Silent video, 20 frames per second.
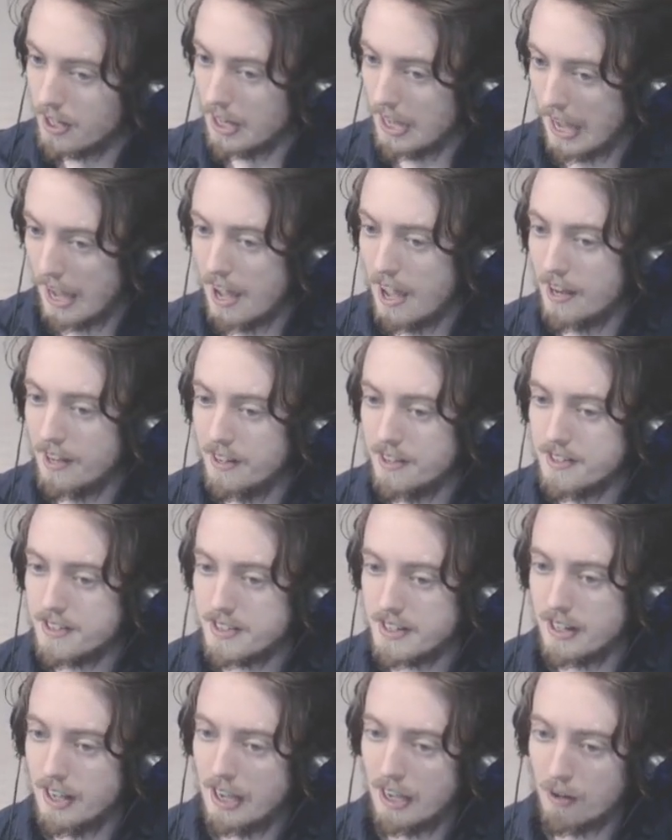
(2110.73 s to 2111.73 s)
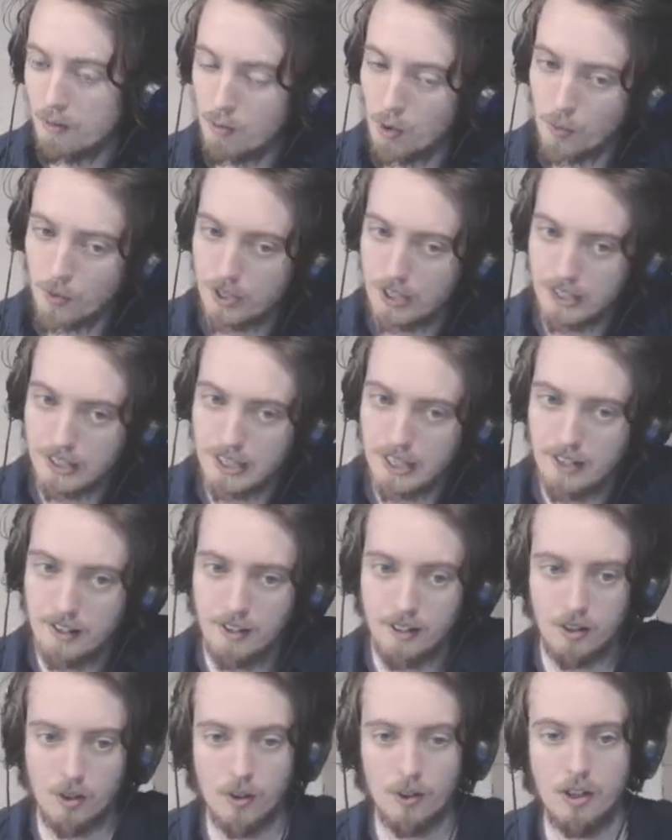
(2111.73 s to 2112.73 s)
and rolled it again
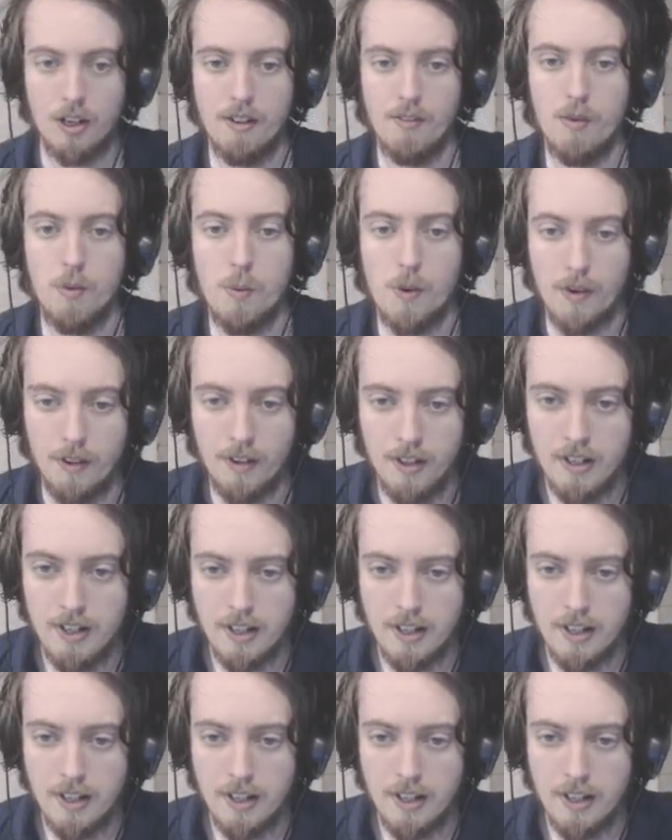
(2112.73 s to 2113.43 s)
and got another one.